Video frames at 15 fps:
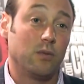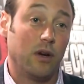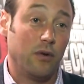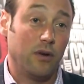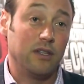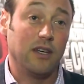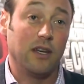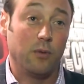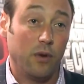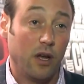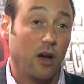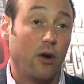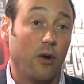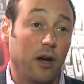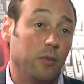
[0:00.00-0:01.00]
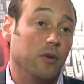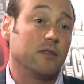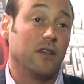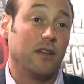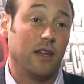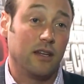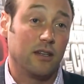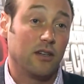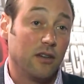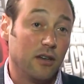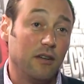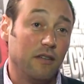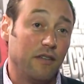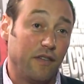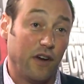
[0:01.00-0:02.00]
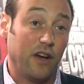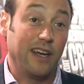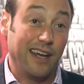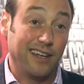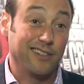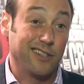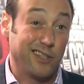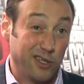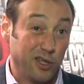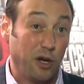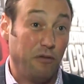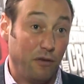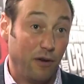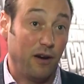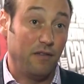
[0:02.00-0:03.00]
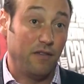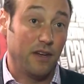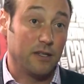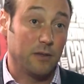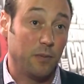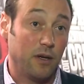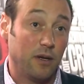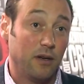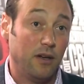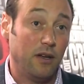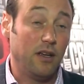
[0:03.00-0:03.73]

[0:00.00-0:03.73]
where indeed we are able to then finance the software investment,